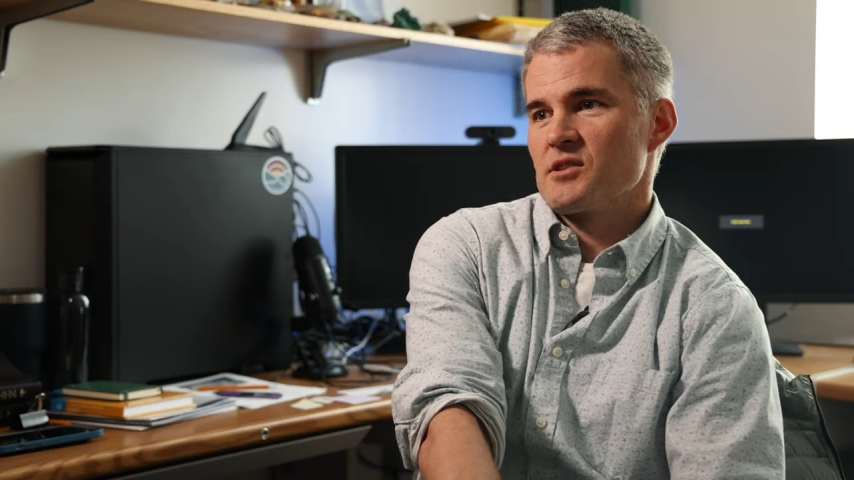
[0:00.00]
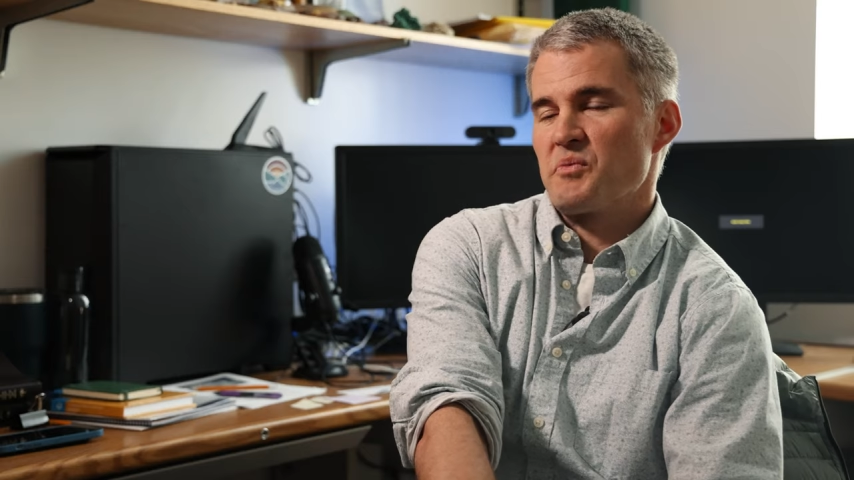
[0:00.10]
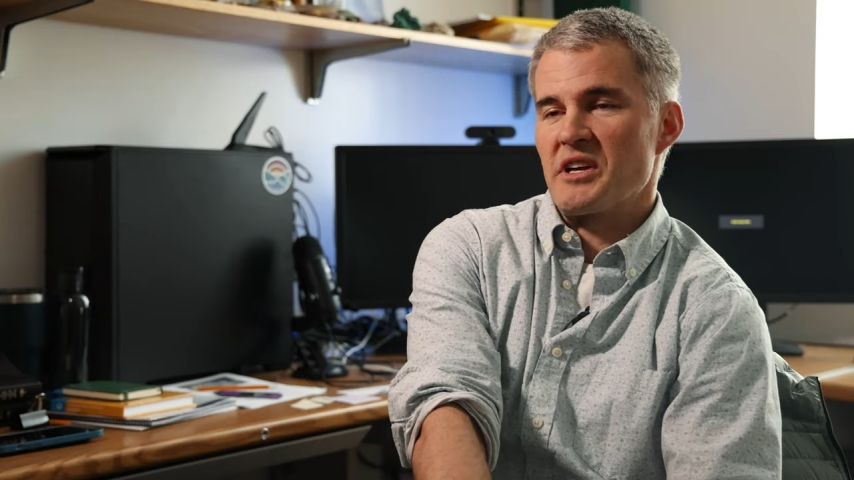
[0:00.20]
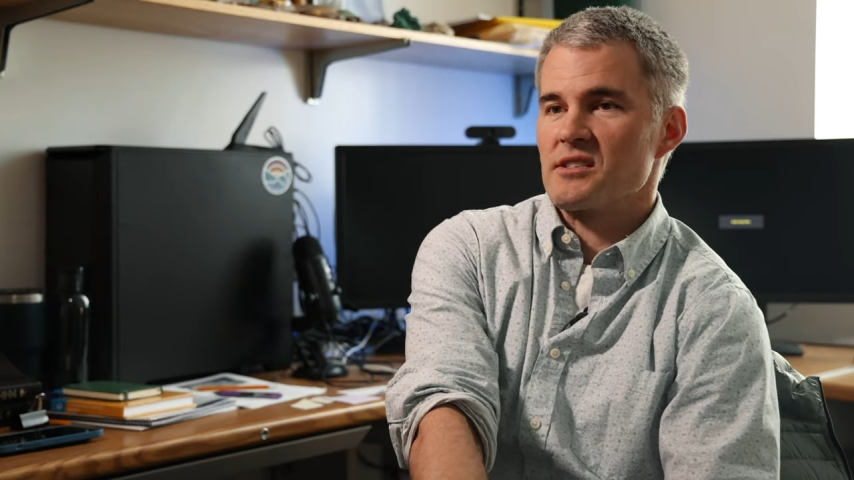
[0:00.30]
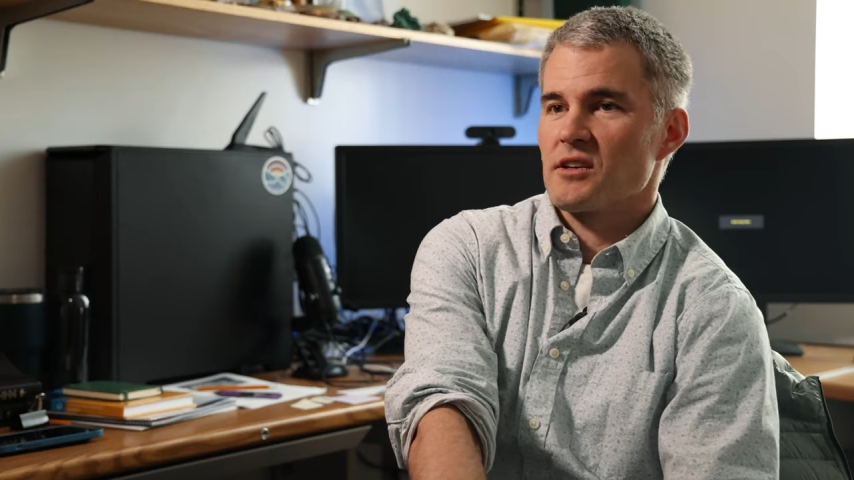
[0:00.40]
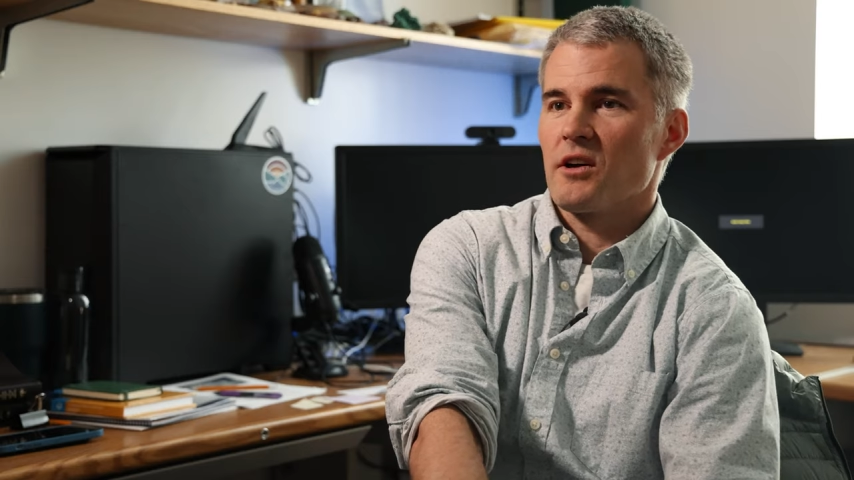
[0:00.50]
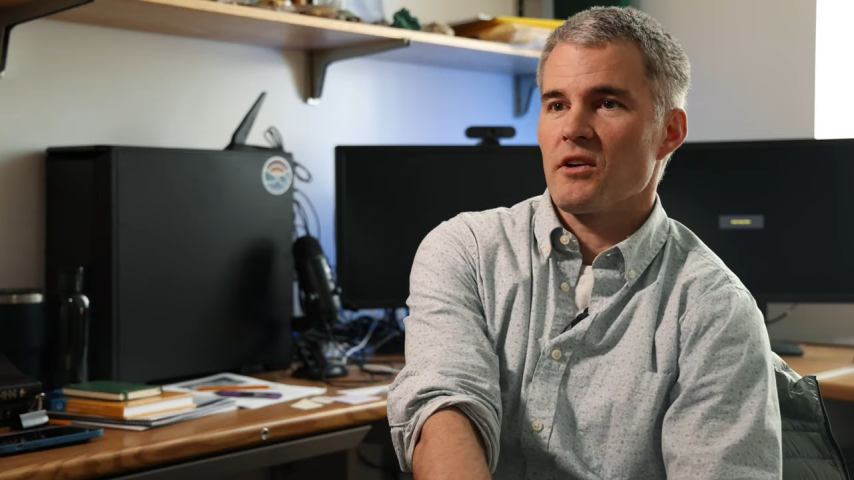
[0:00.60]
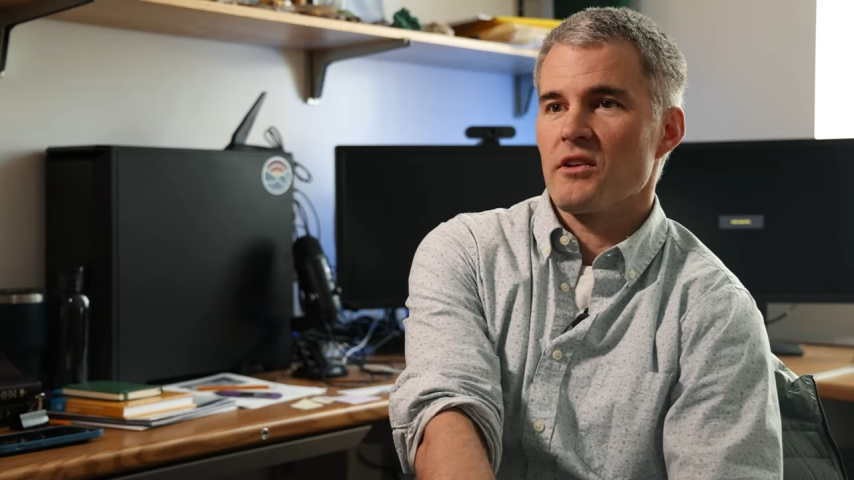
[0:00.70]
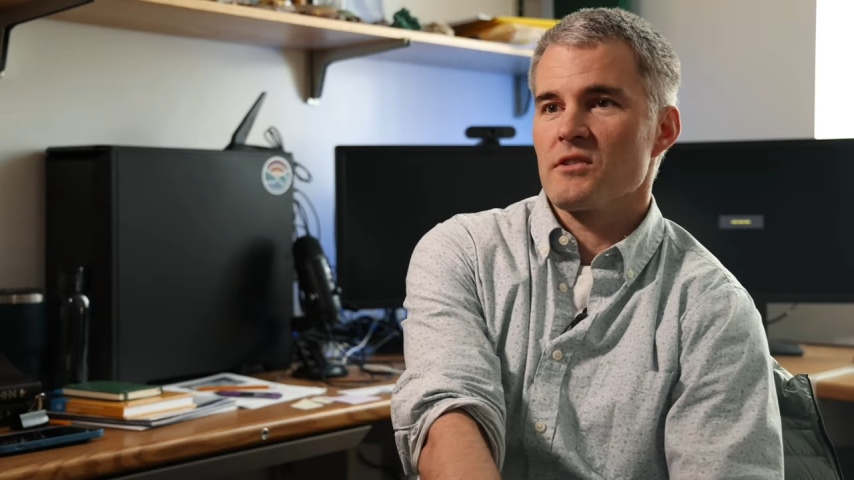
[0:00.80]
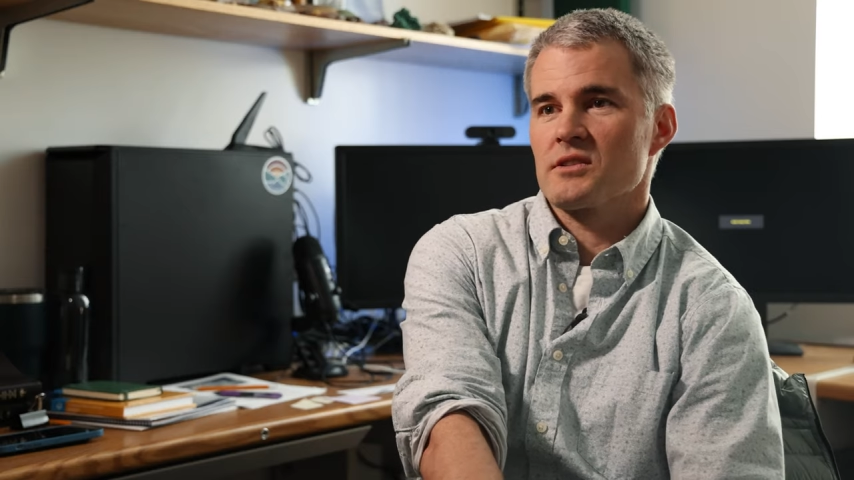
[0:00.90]
speaks to
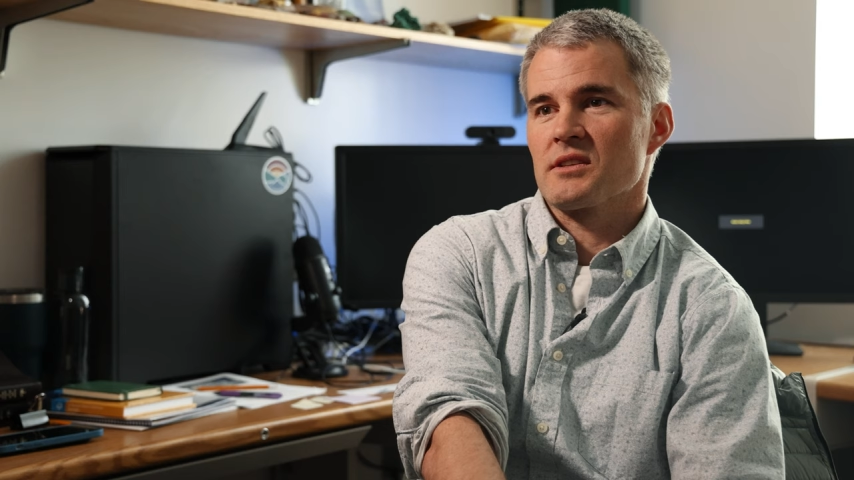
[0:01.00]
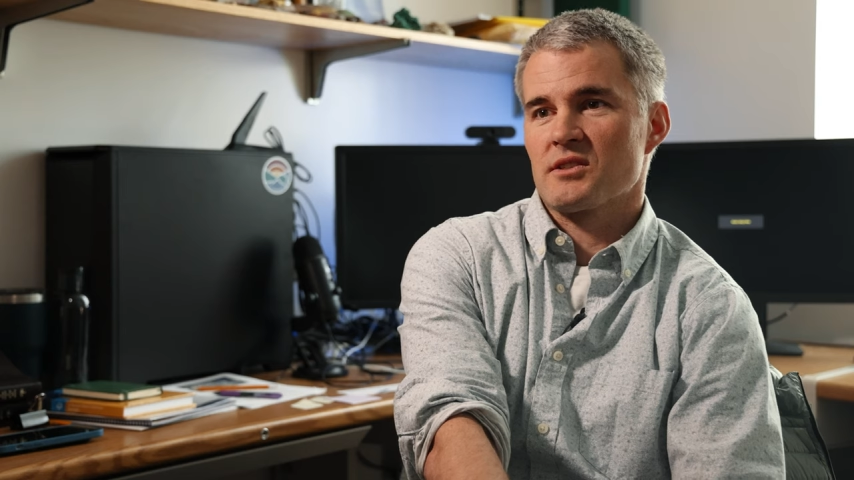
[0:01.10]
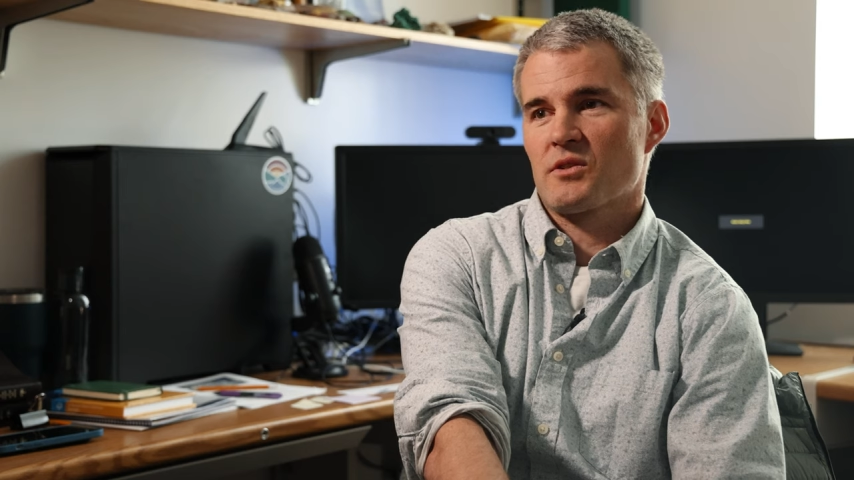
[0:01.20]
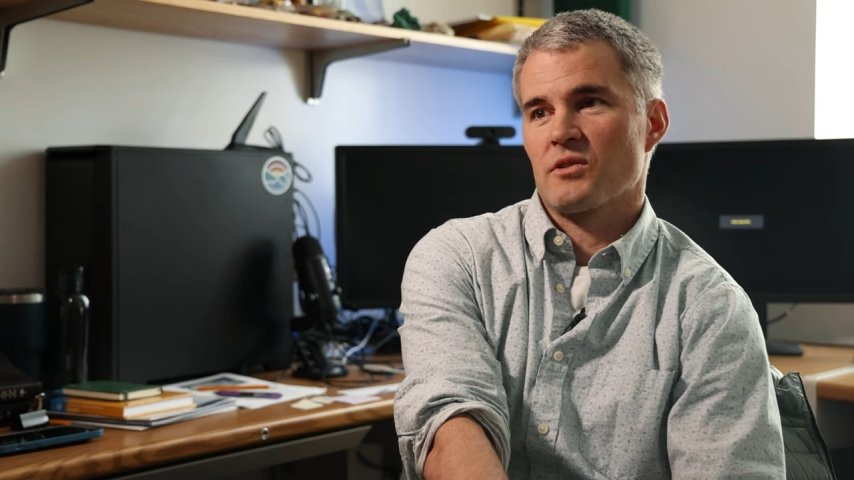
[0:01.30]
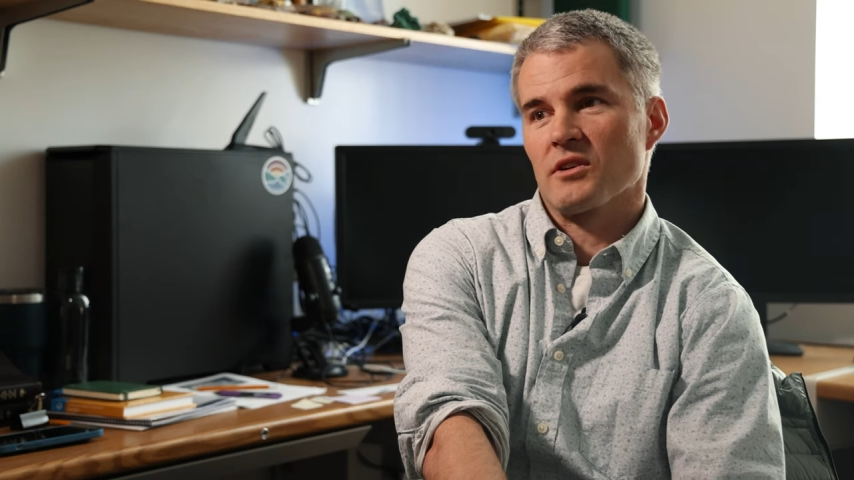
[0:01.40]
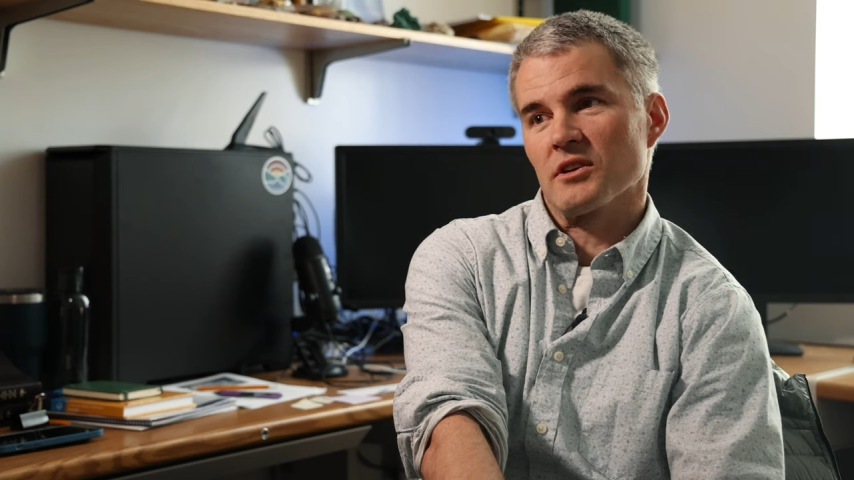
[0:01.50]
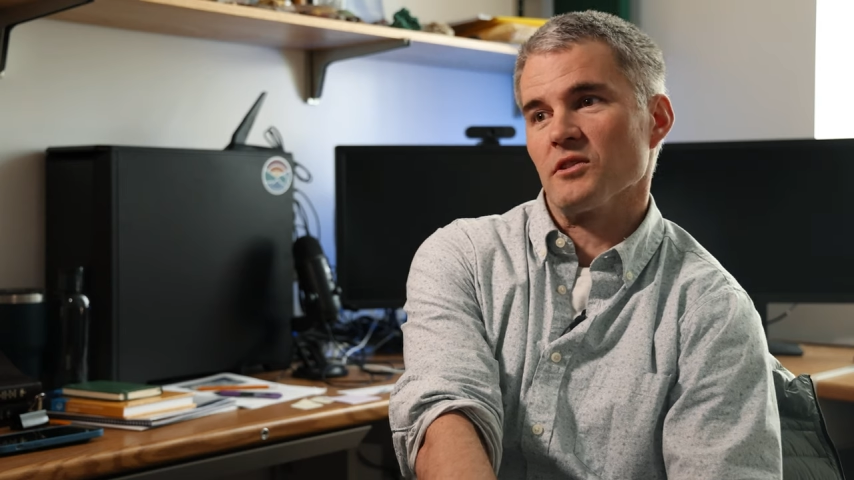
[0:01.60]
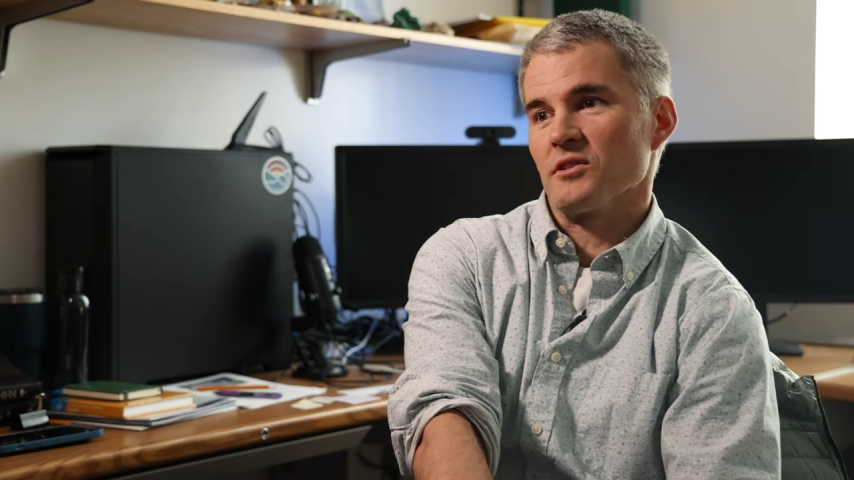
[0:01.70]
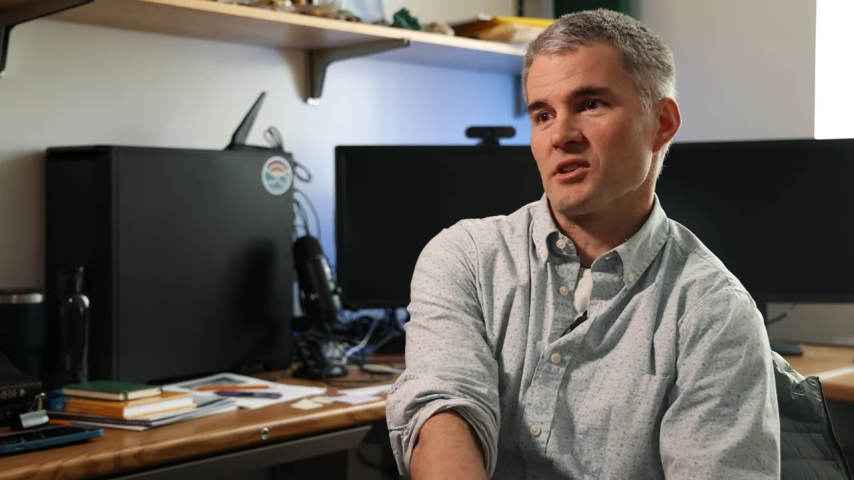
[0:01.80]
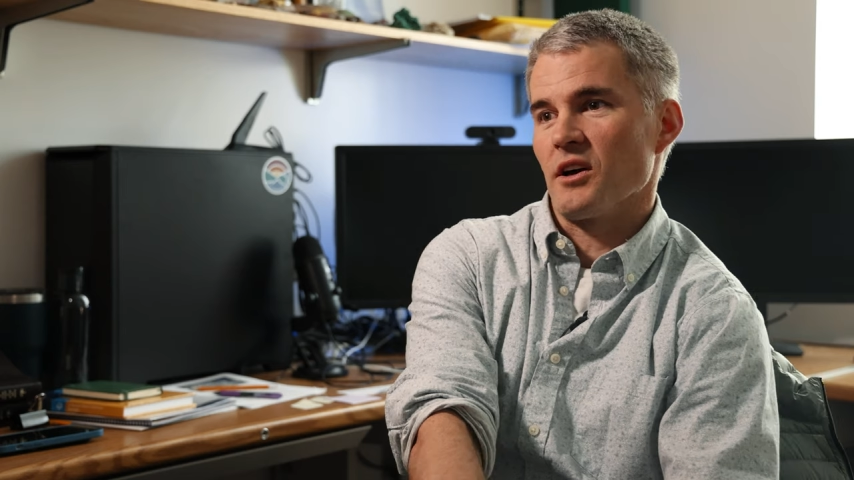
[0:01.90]
all those and is
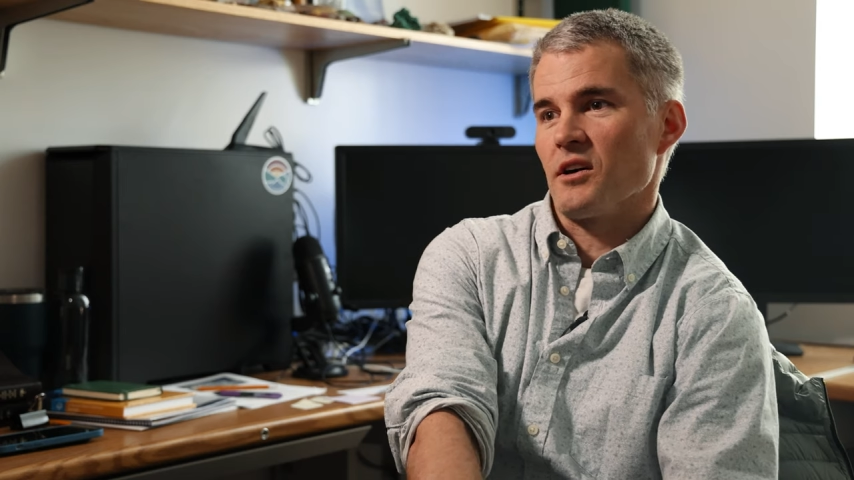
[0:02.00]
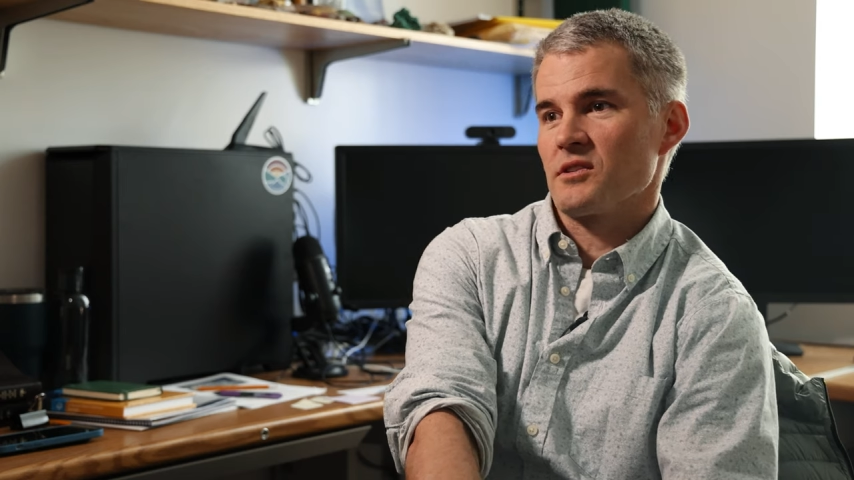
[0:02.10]
critical to